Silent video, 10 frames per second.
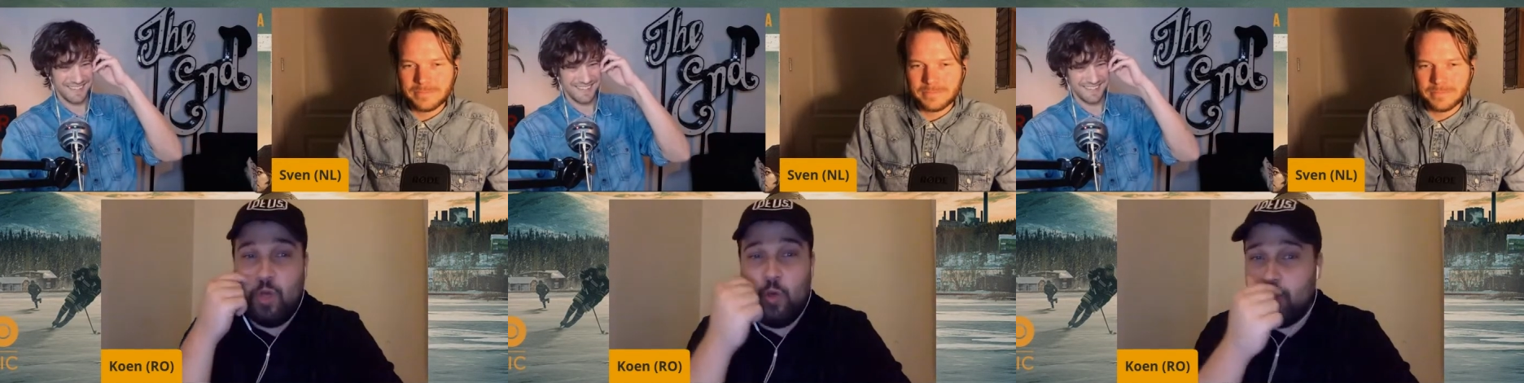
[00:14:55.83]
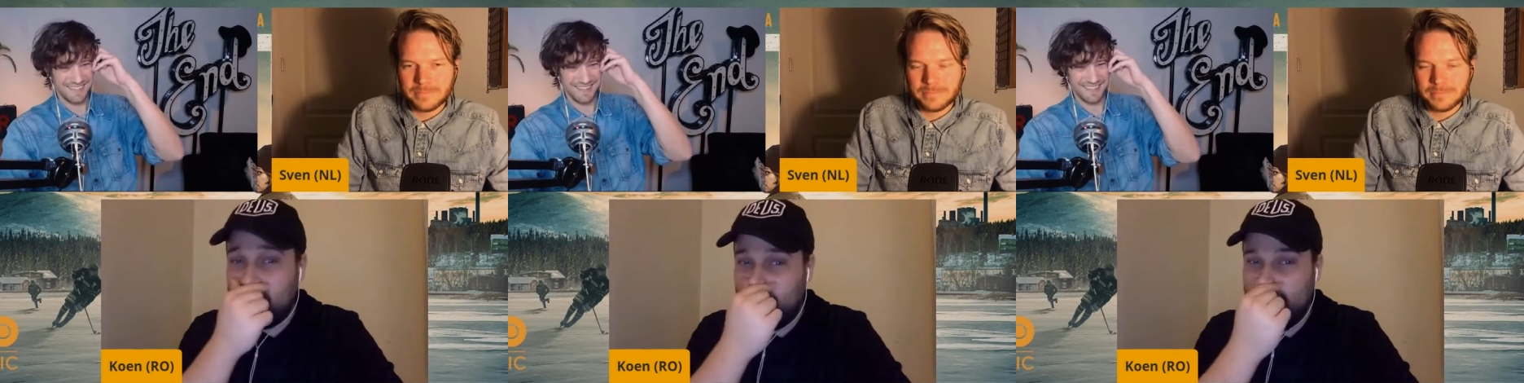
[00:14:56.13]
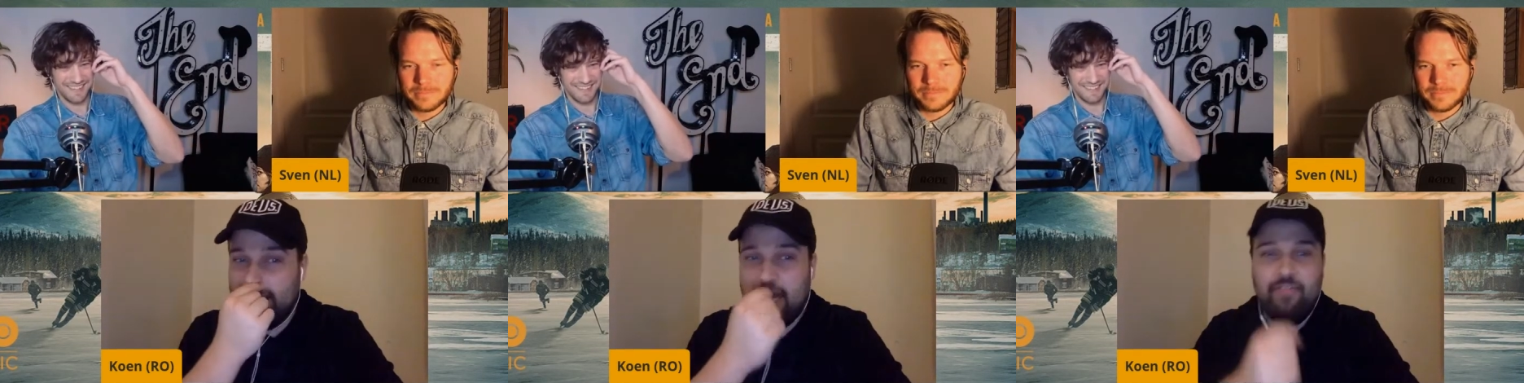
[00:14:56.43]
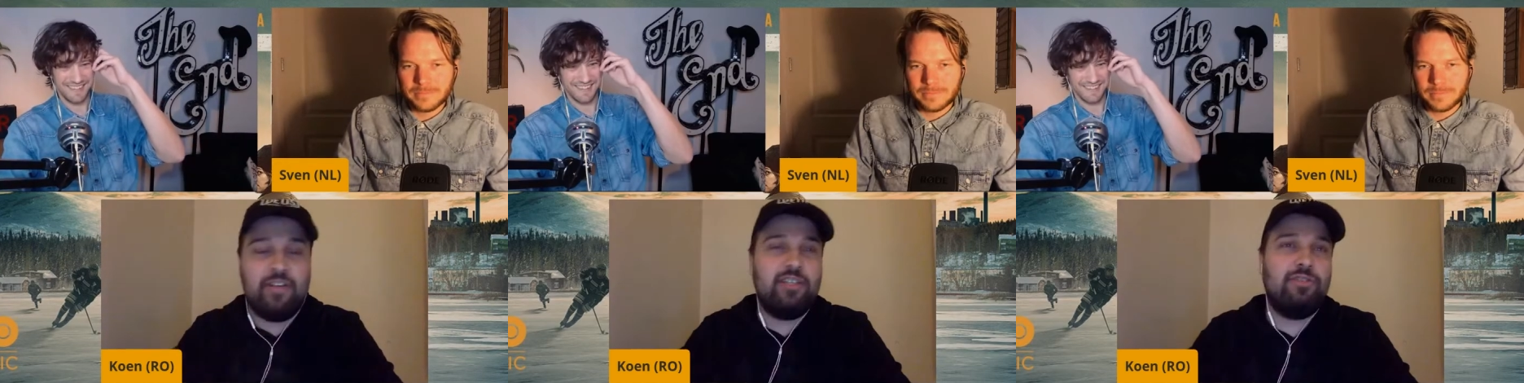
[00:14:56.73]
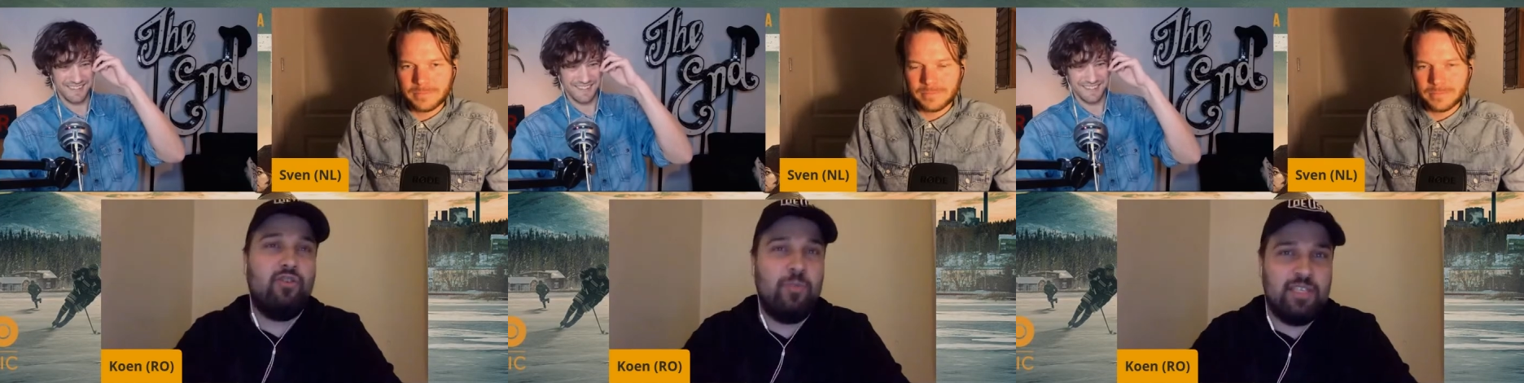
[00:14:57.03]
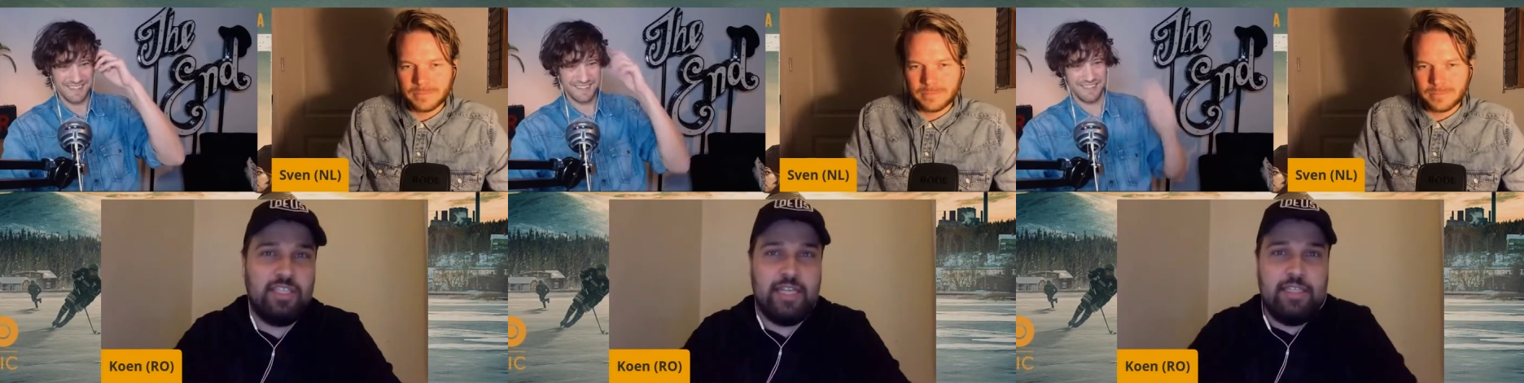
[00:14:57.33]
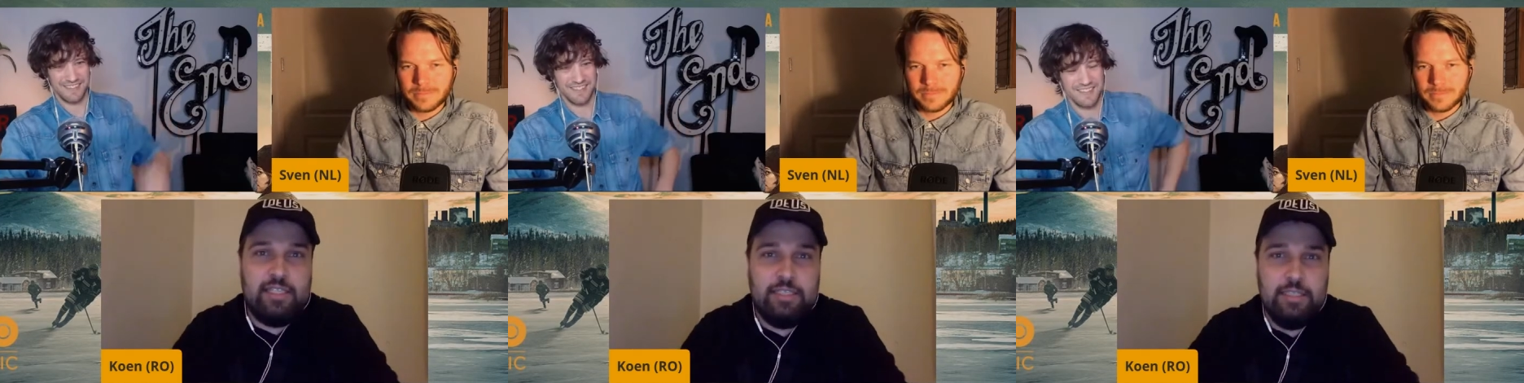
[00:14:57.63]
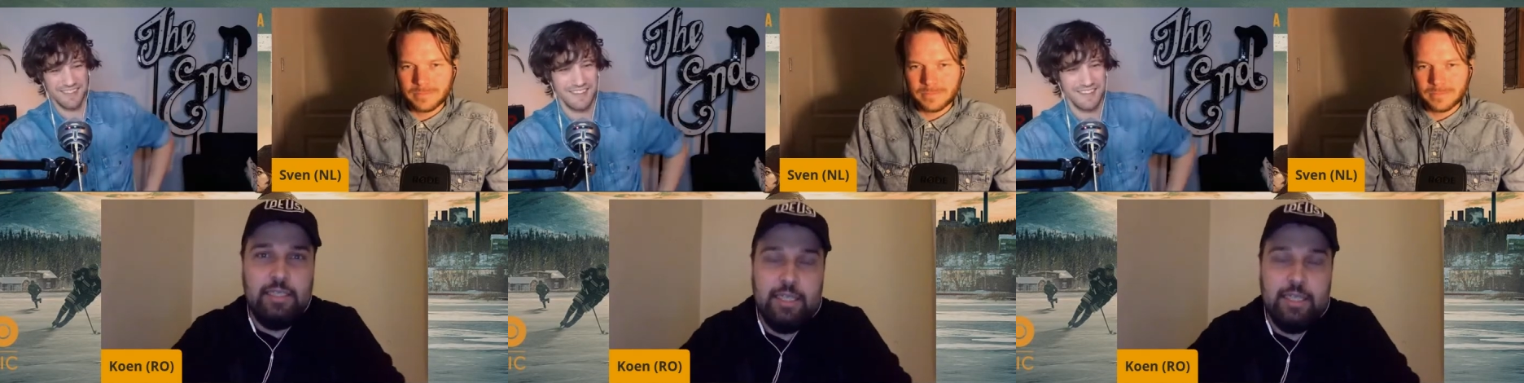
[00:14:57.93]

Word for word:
Speaker 1: will always be Anders Thomas Jensen.